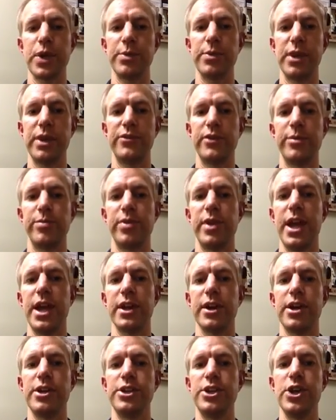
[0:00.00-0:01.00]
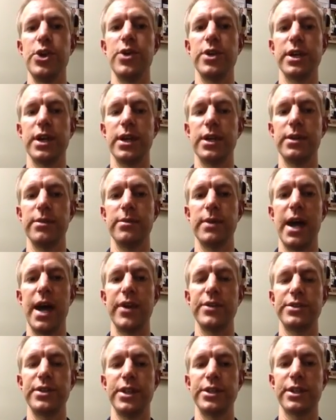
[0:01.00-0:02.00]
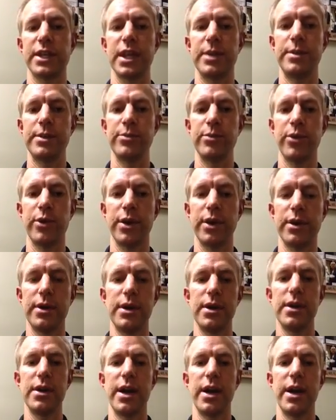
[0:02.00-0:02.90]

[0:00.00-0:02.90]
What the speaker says: But if you're planning on doing it, obviously it's going to be more